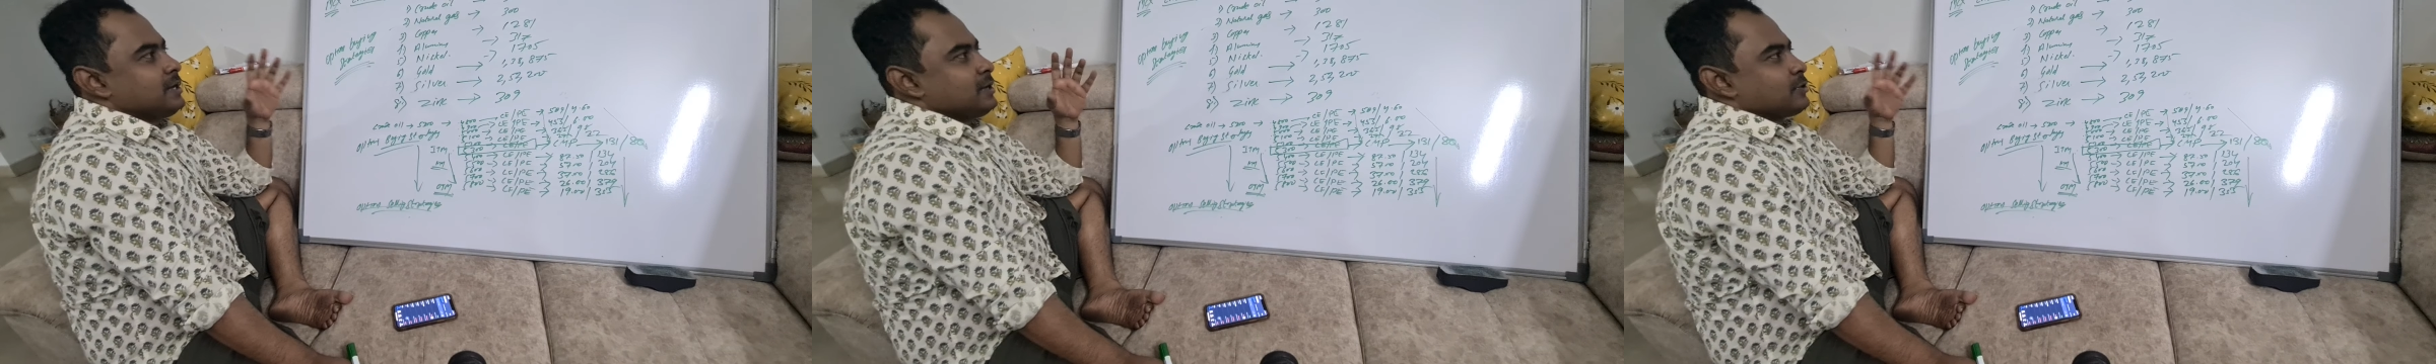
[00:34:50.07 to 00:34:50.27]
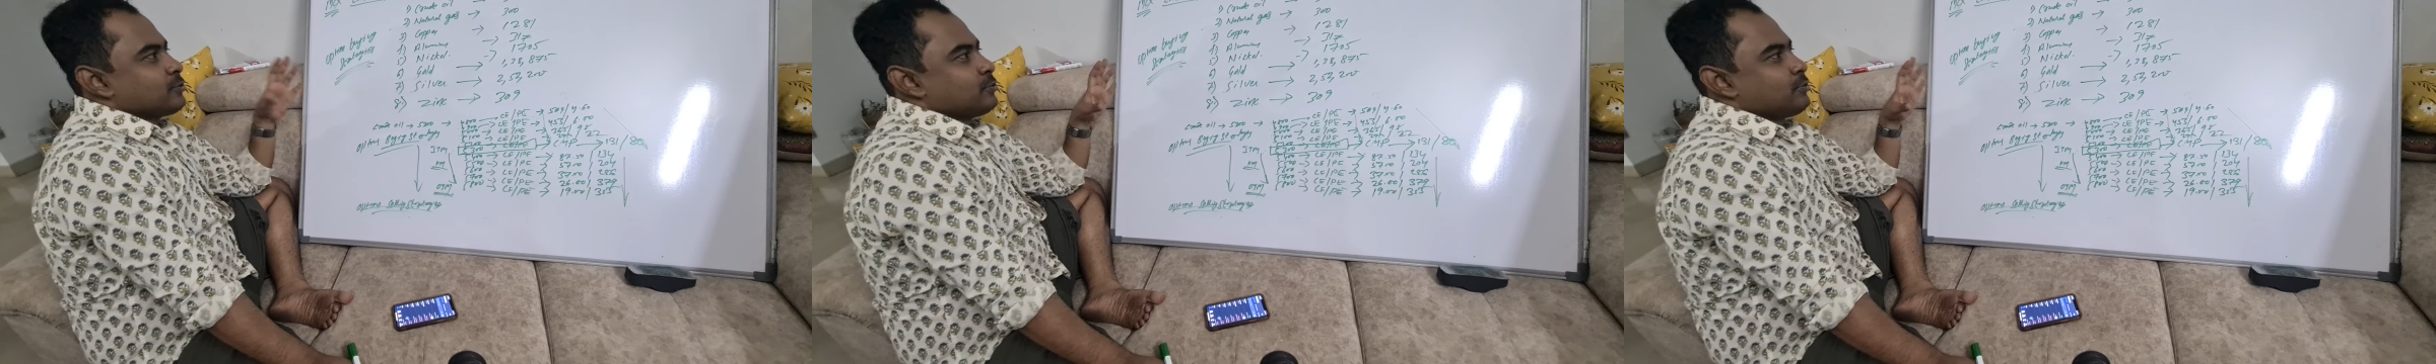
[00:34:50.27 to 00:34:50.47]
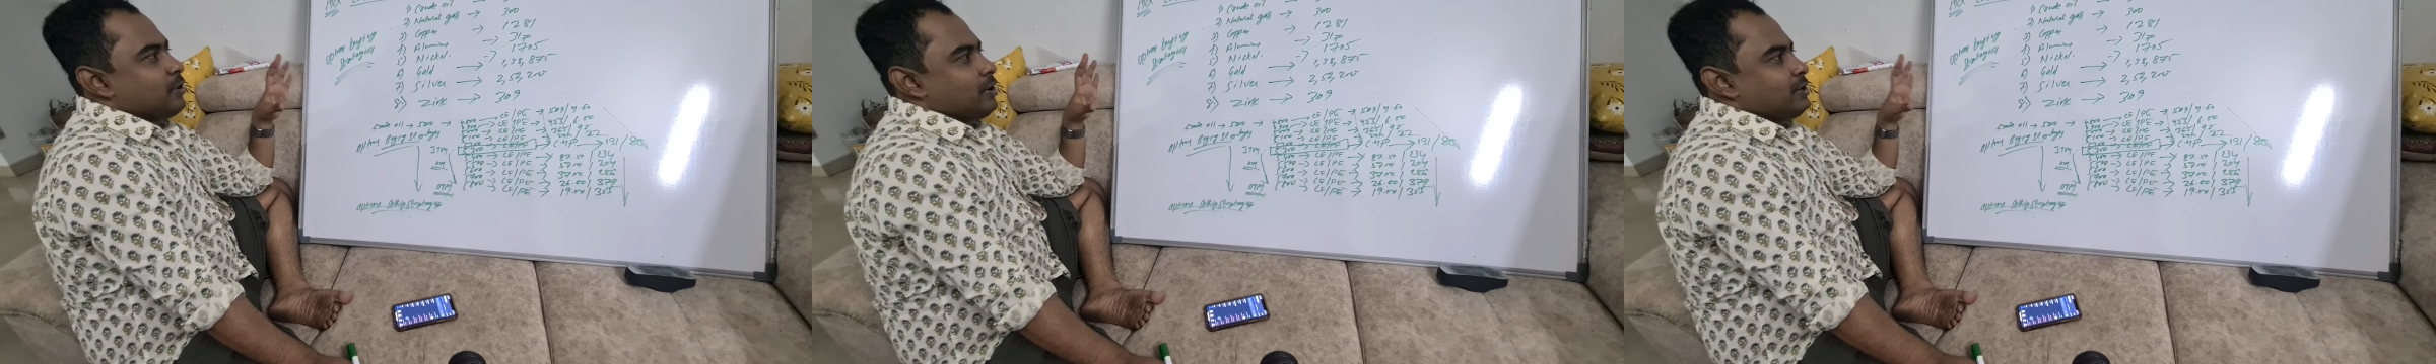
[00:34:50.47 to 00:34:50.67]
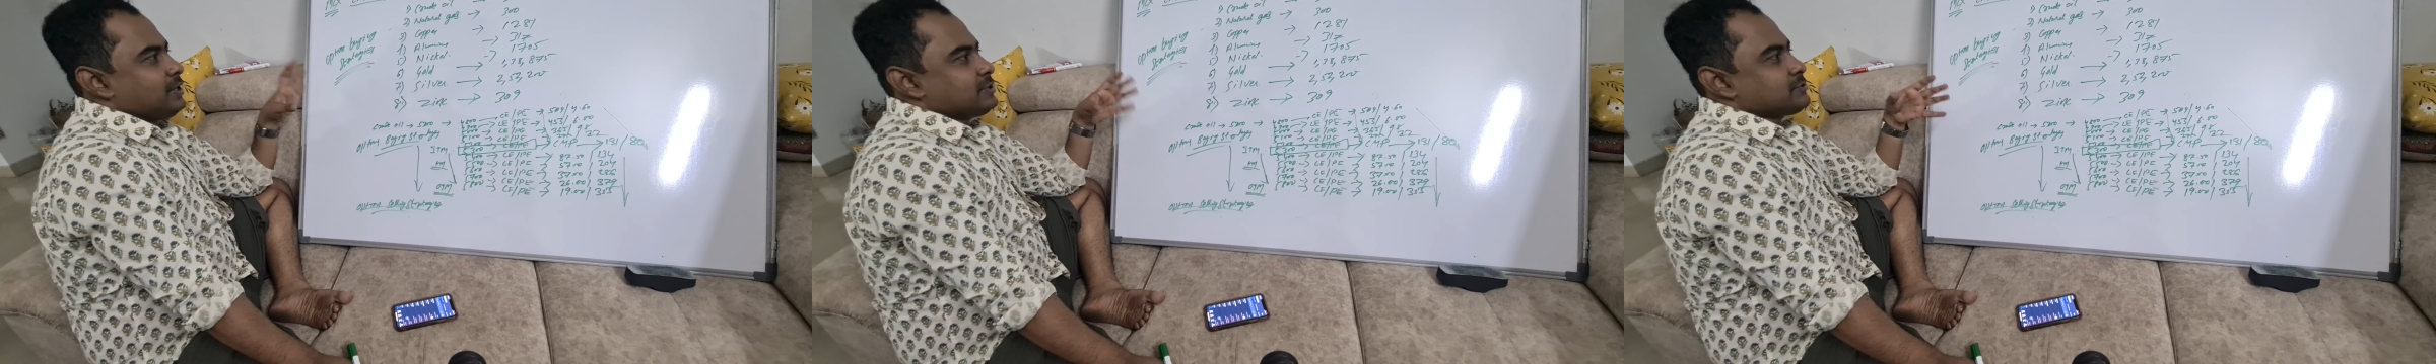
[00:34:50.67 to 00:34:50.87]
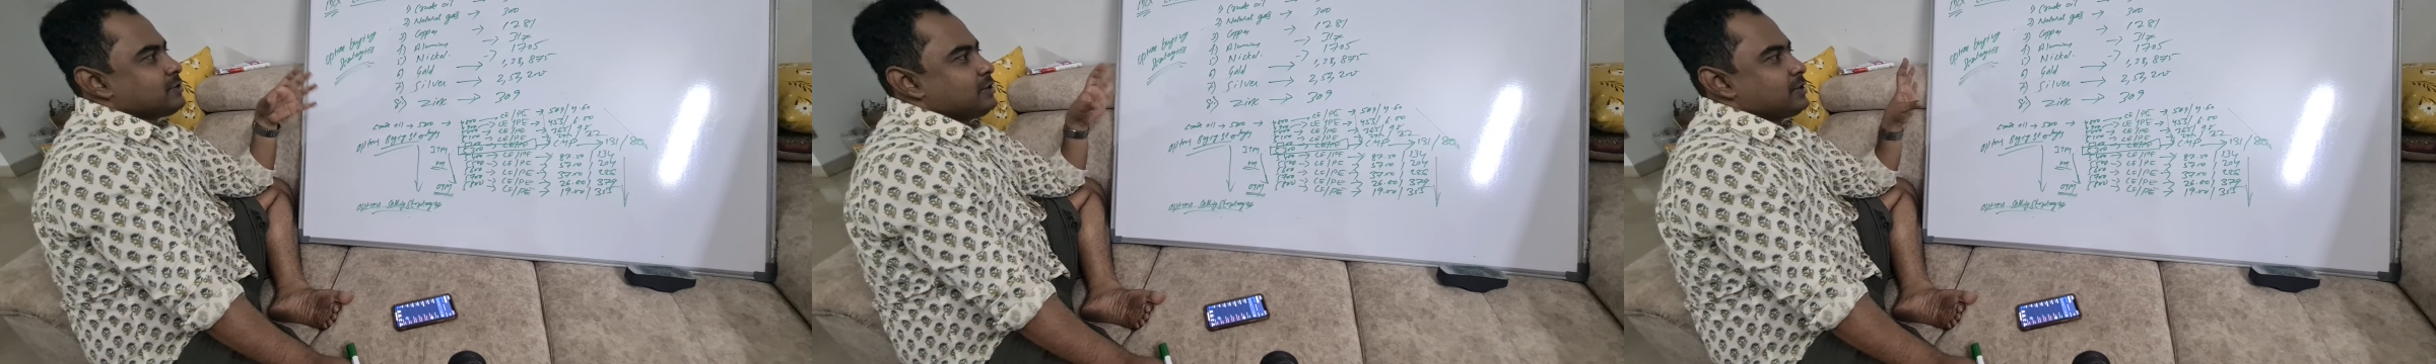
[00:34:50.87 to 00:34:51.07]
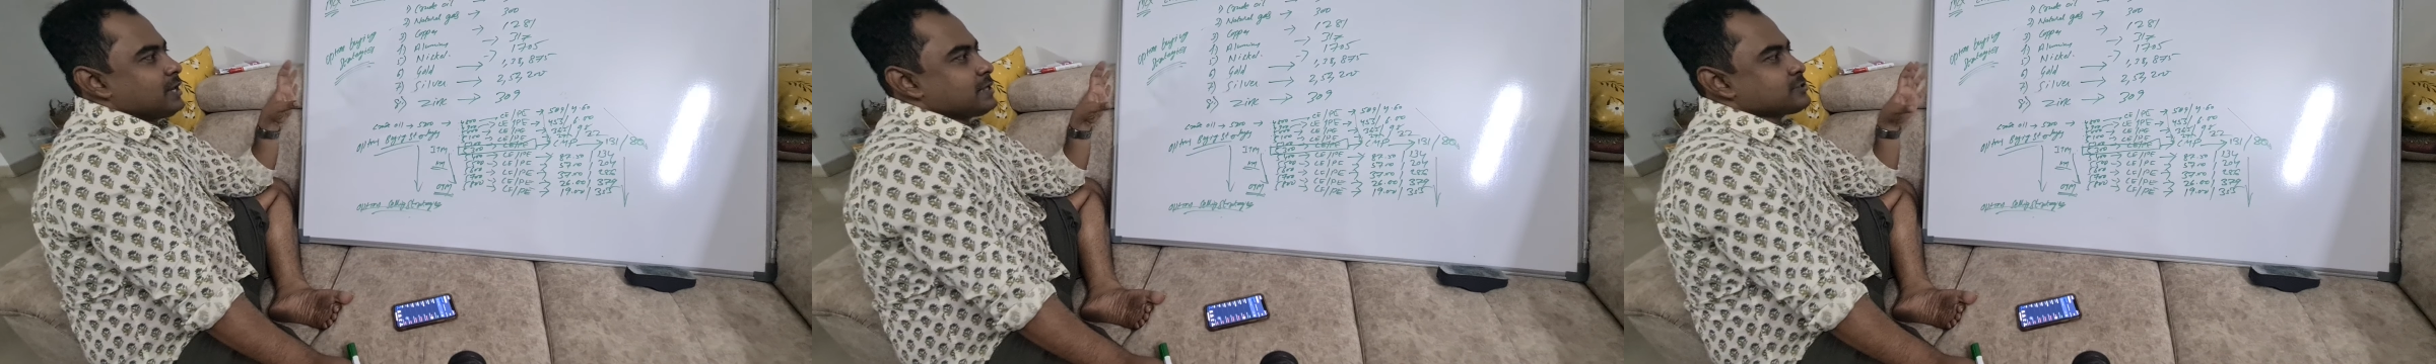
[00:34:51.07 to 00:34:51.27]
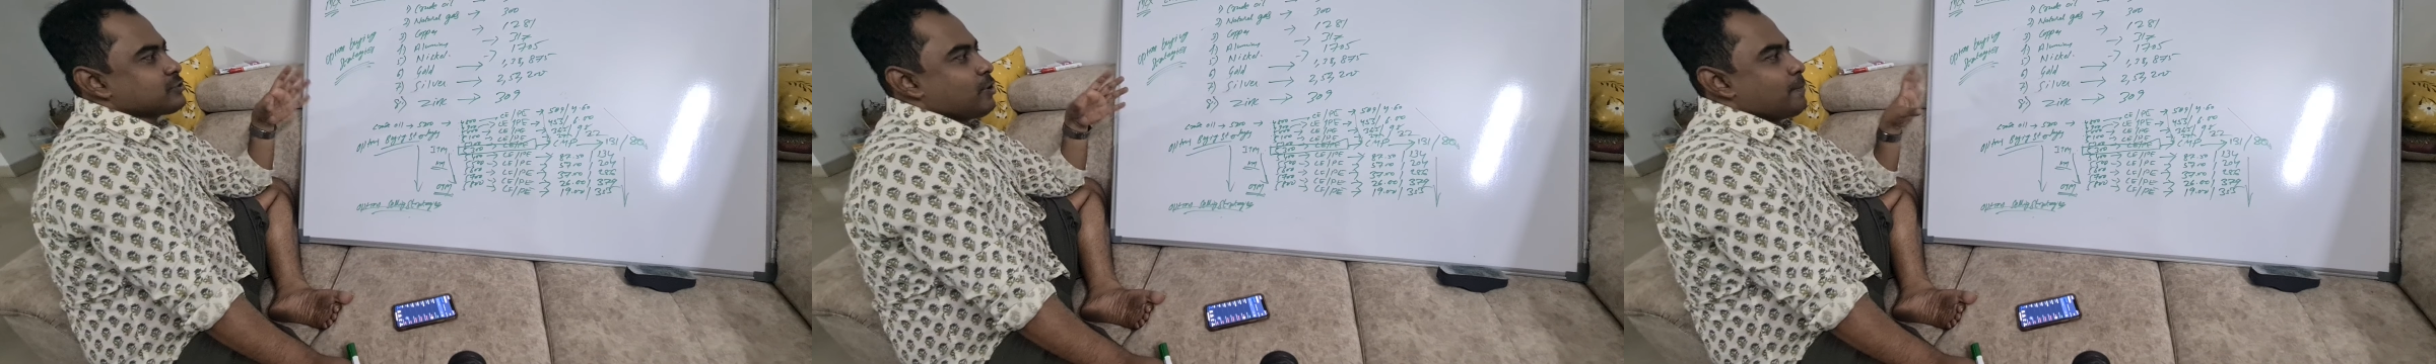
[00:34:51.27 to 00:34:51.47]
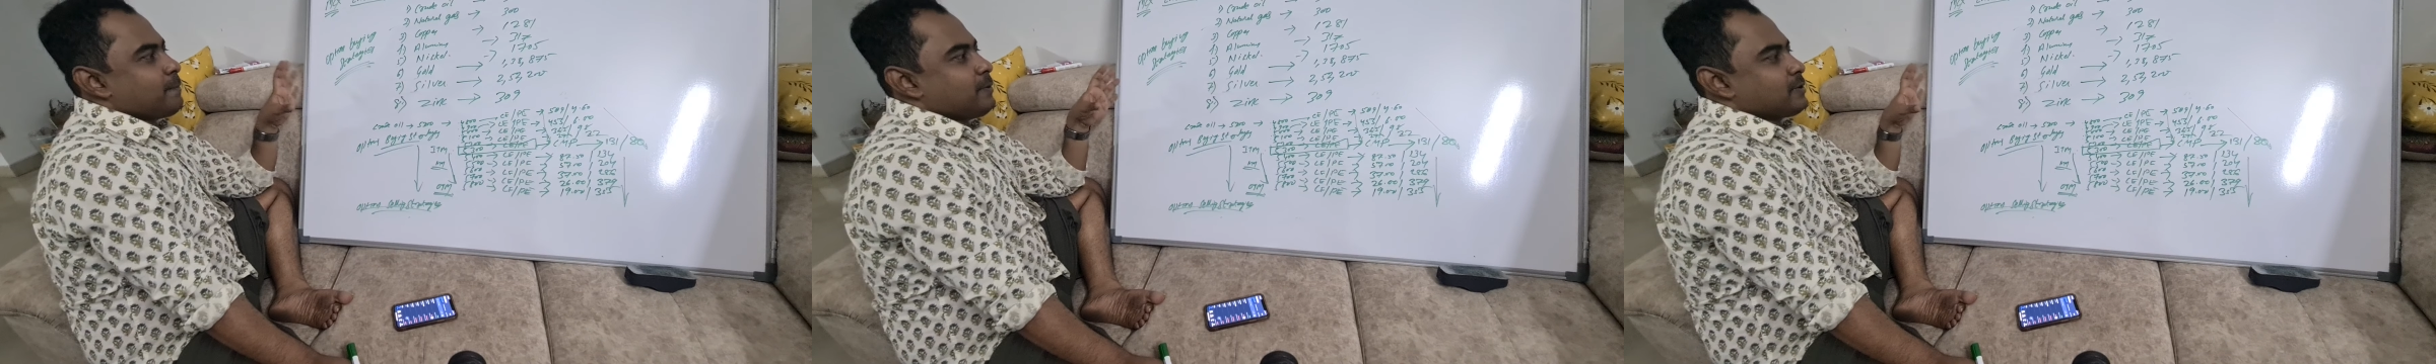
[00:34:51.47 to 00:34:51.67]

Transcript: crude oil, natural gas, copper,